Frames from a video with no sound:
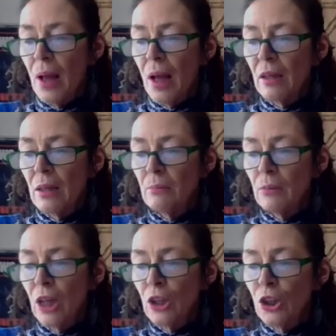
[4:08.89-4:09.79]
I am
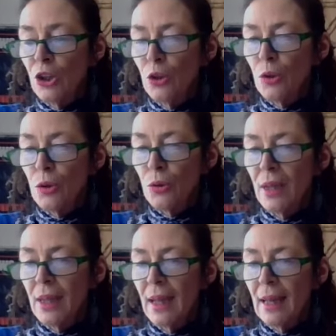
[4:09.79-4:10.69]
going to do
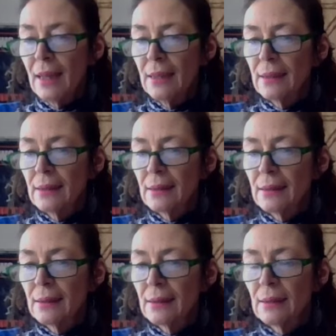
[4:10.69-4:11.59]
three cards
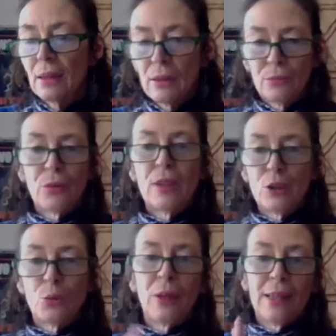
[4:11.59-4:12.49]
for
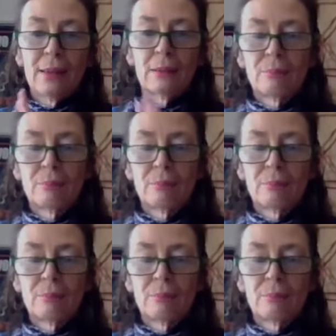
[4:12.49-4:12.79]
each week.